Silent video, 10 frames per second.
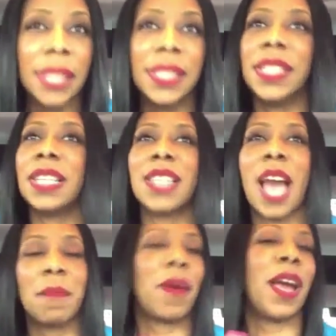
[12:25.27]
She does
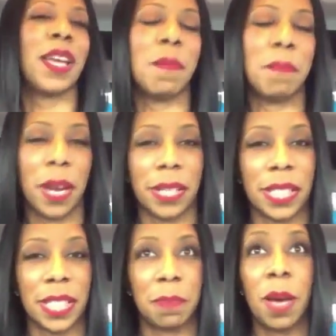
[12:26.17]
not break up
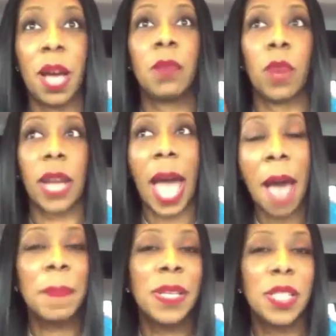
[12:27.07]
marriages. But what
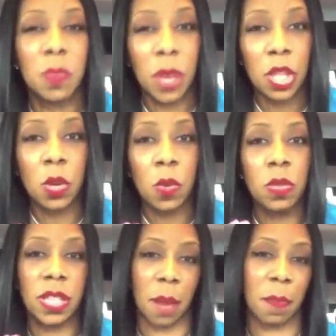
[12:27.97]
happens when you
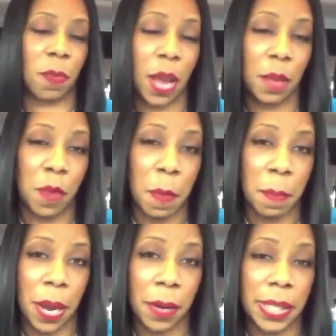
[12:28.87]
separate from a
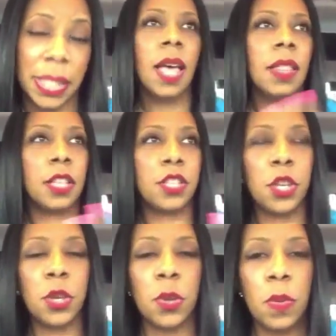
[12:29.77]
marriage, the
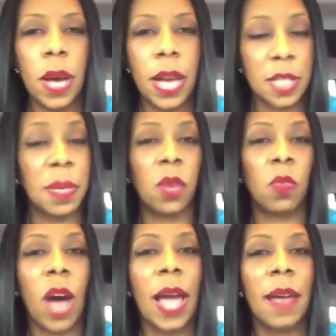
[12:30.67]
two, husband
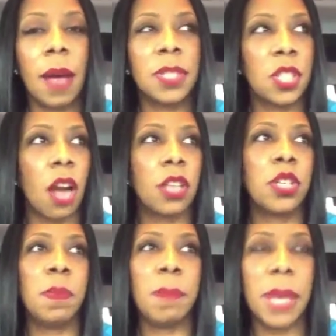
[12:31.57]
and wife, start
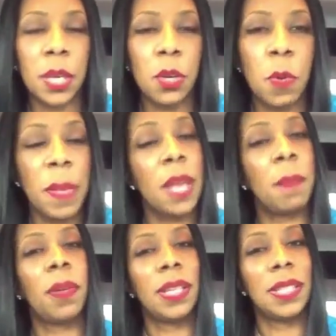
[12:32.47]
to meet new
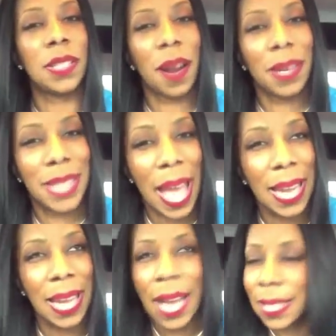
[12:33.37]
people and start dating.